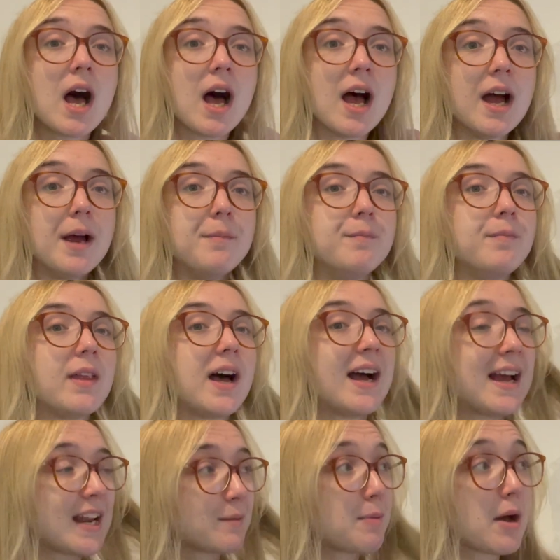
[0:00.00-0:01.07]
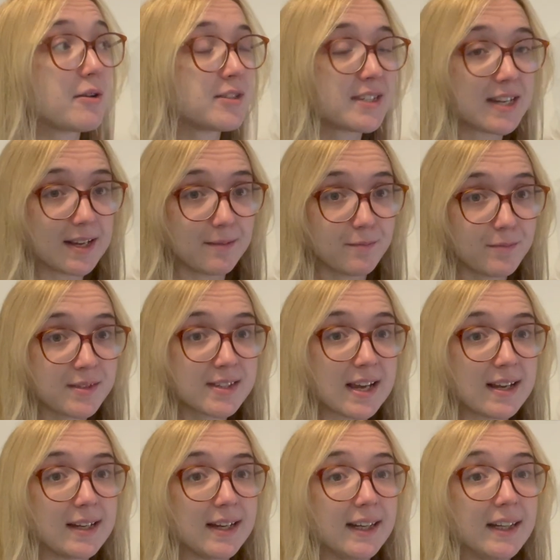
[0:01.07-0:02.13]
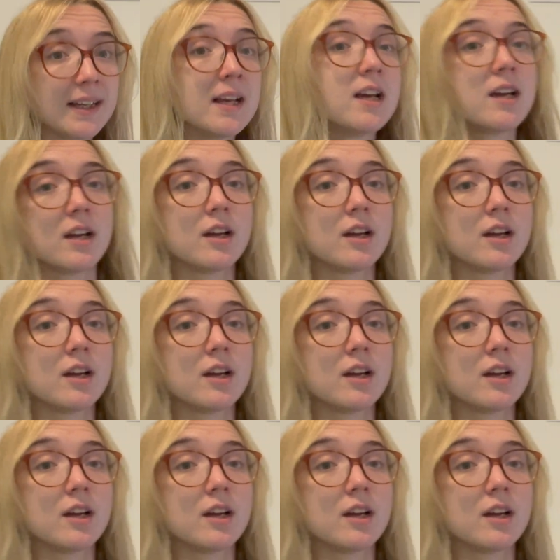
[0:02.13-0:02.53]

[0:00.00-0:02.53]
Um, I had a post-it saying,